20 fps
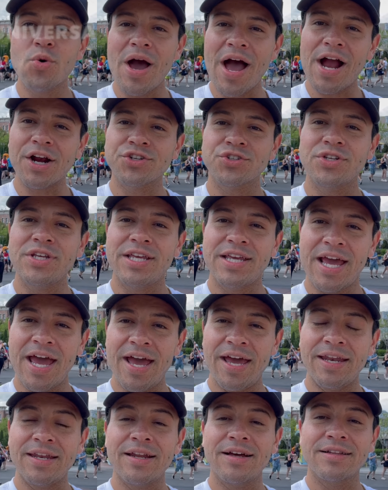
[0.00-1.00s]
actually
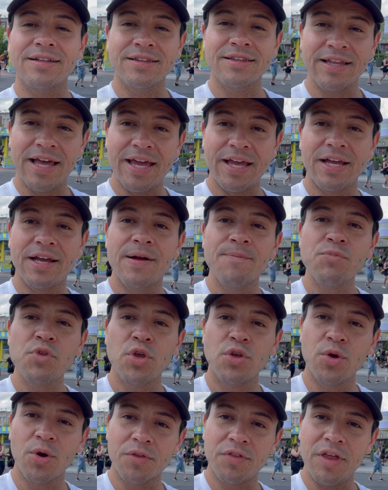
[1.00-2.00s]
can link
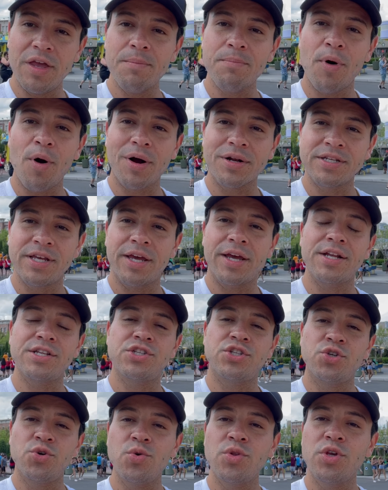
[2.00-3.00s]
your theme park tickets
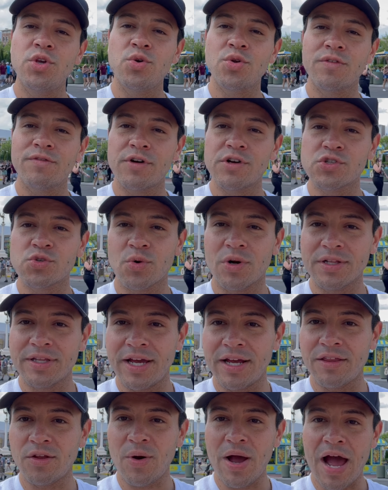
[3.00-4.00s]
to the Universal
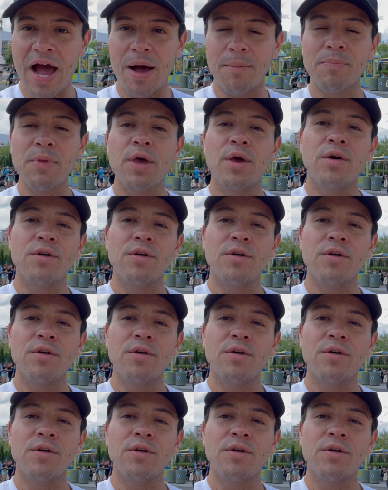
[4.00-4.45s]
Orlando app,